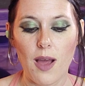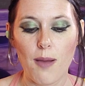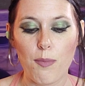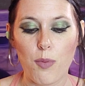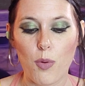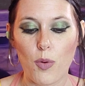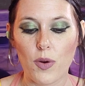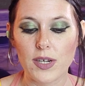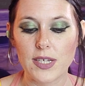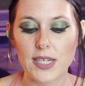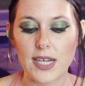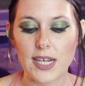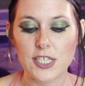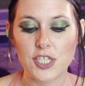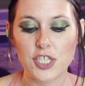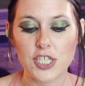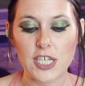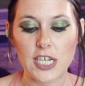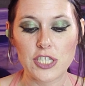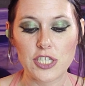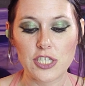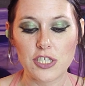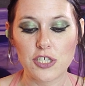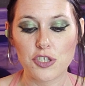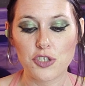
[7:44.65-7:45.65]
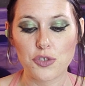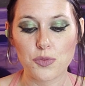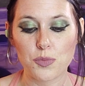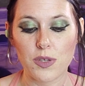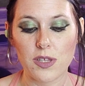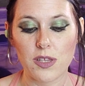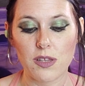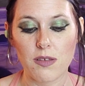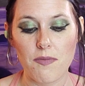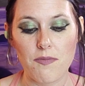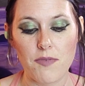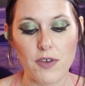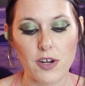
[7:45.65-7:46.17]
Poor digestion is
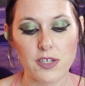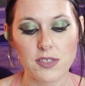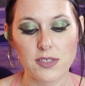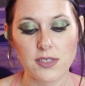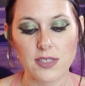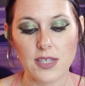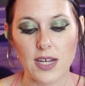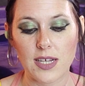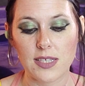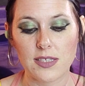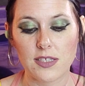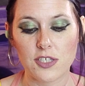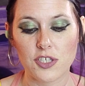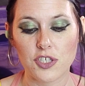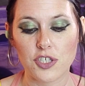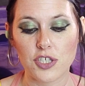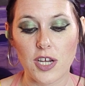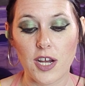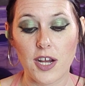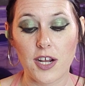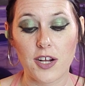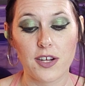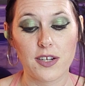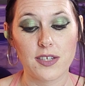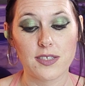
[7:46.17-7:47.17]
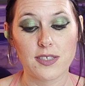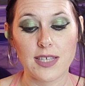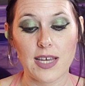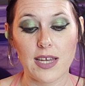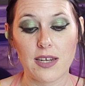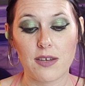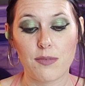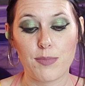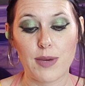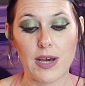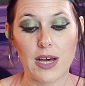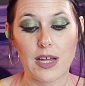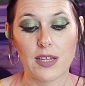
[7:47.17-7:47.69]
one of the first signs the chakra is
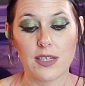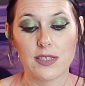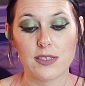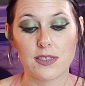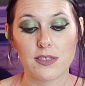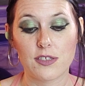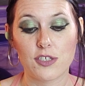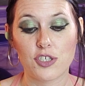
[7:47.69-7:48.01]
out of balance.